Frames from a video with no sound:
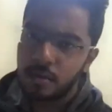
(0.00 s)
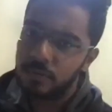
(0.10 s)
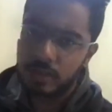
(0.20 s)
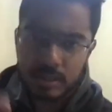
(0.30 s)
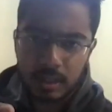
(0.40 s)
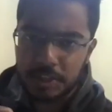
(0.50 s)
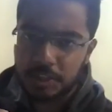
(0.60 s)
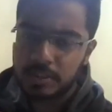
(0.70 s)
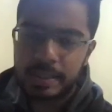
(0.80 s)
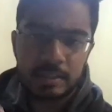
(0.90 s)
first
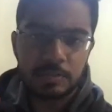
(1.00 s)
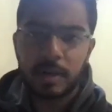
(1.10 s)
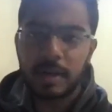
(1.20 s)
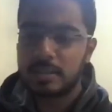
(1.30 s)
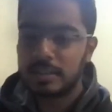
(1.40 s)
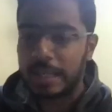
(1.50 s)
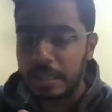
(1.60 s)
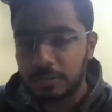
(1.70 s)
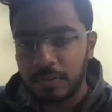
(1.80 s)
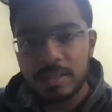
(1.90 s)
condition satisfies,
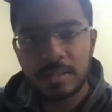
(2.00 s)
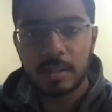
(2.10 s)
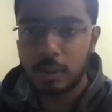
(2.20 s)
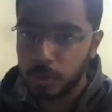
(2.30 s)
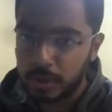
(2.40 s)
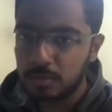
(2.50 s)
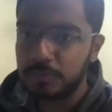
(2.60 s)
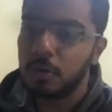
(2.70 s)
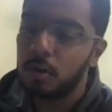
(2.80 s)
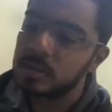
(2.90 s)
second fails, you return
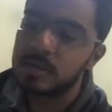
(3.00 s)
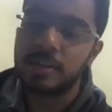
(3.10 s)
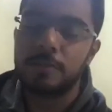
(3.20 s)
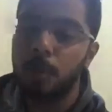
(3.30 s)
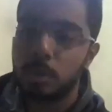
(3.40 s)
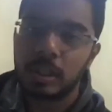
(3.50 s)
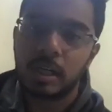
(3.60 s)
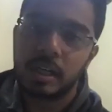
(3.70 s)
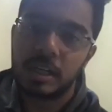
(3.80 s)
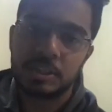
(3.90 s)
false. If both the
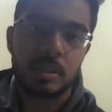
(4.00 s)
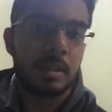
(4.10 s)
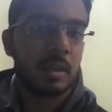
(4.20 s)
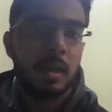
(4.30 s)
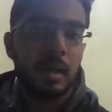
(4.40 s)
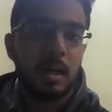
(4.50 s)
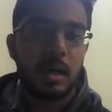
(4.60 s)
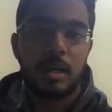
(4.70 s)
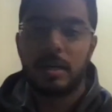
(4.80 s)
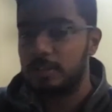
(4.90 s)
condition
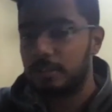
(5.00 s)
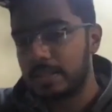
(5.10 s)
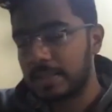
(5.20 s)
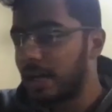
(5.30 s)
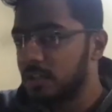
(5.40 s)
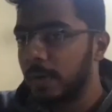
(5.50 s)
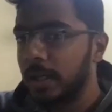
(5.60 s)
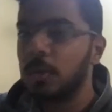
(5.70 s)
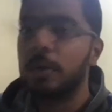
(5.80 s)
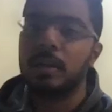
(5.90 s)
doesn't get
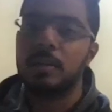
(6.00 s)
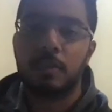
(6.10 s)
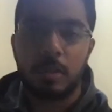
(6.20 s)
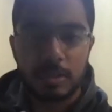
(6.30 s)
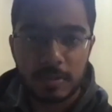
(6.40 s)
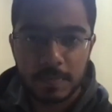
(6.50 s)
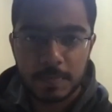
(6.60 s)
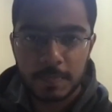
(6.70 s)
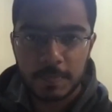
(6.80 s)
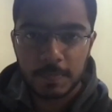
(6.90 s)
satisfied, you return false.
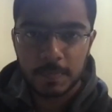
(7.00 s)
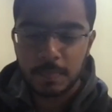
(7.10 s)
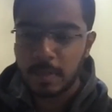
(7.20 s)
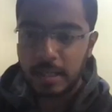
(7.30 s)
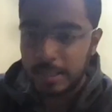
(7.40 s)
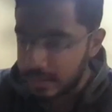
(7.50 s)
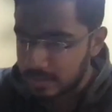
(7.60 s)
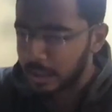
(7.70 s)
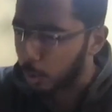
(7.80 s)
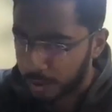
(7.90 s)
Is
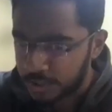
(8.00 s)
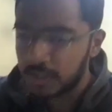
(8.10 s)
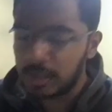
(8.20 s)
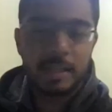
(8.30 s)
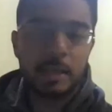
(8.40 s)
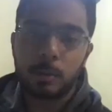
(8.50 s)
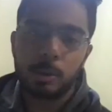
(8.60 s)
the question clear to